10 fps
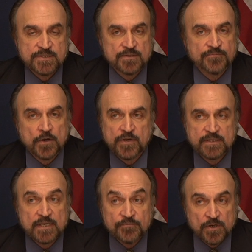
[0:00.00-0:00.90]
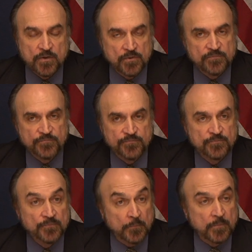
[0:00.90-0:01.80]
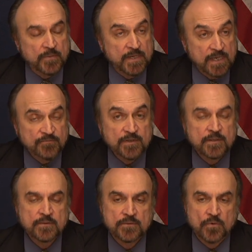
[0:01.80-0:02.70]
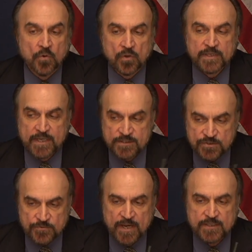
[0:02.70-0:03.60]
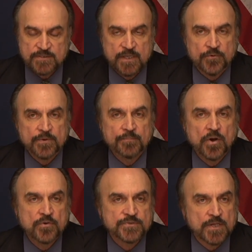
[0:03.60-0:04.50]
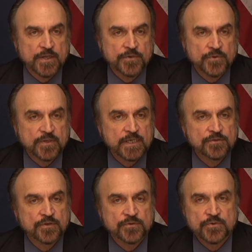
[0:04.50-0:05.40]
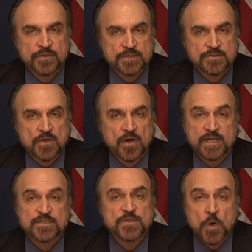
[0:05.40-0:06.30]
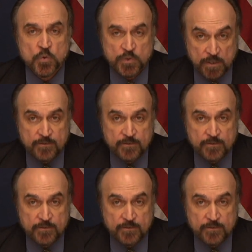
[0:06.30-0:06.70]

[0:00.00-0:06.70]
it very difficult, given all the constraints that are imposed on nuclear, to do this on its own.